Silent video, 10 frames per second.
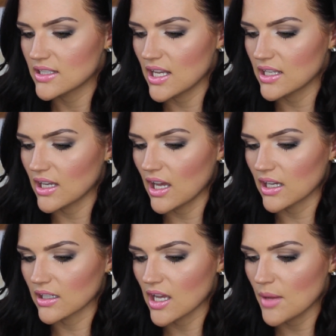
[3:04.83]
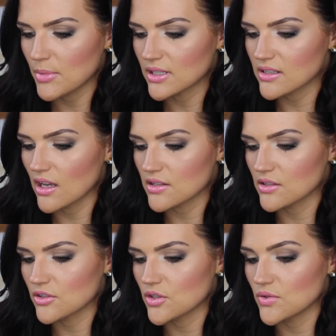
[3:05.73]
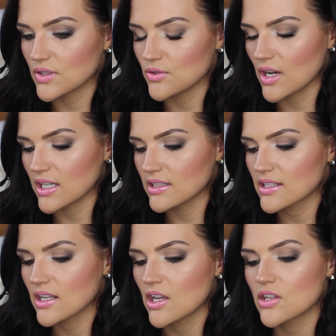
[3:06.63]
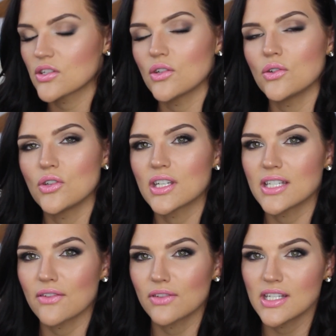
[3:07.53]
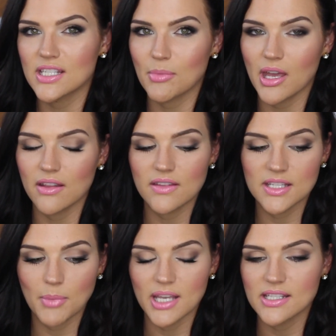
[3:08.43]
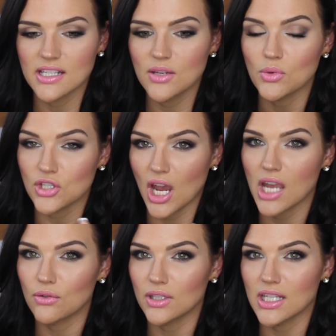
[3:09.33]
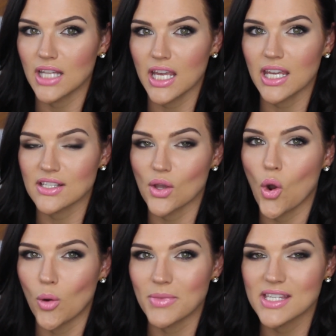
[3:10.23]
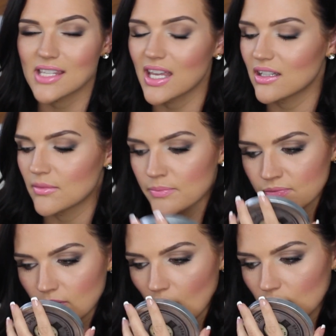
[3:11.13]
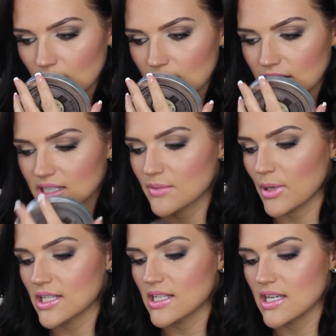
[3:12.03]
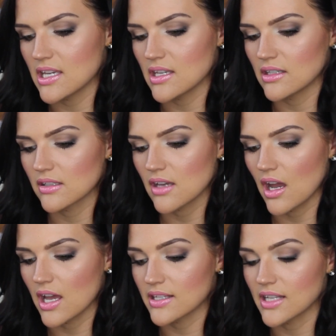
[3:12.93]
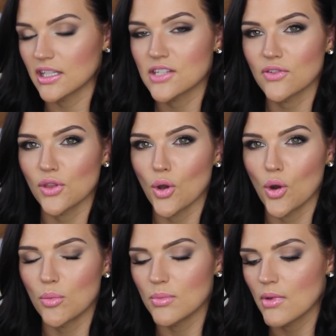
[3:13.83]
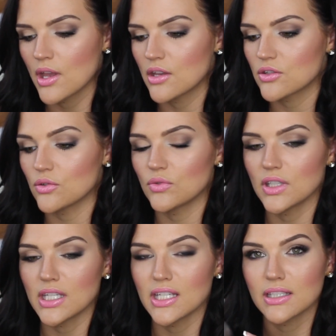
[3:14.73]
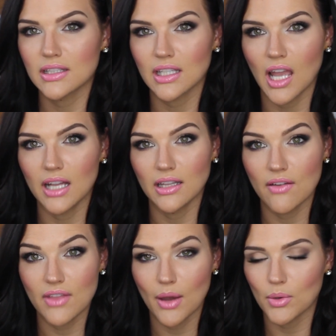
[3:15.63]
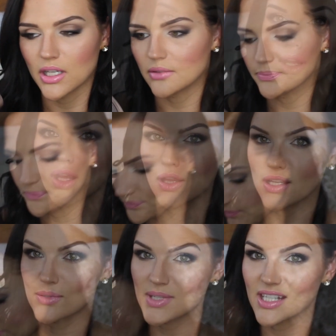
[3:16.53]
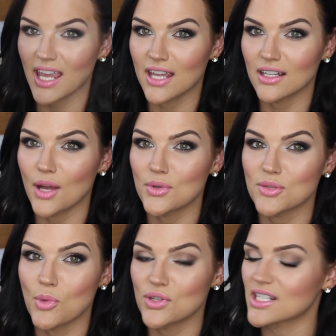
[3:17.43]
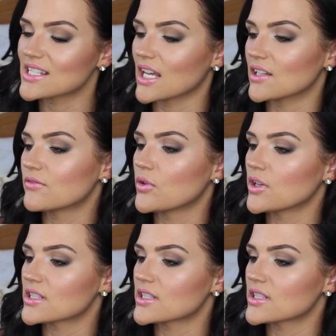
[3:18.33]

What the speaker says: Take a cup and saucer to new heights. So you can definitely smell the spice in it, which I really like as a homey scent. I really like spicy scents for the home. So really, I love that one. This was the candle I was most excited for.